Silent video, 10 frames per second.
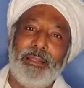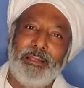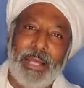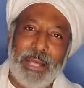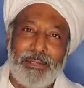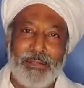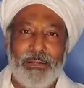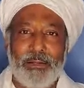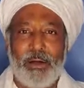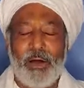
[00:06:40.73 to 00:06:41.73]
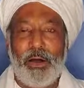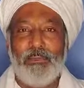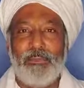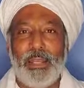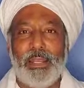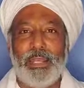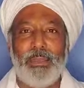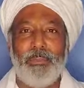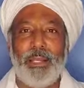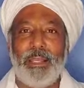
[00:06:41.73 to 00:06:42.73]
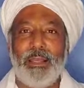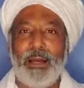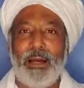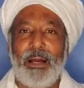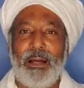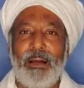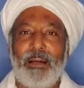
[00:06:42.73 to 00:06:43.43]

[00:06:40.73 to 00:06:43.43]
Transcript: that of enabling our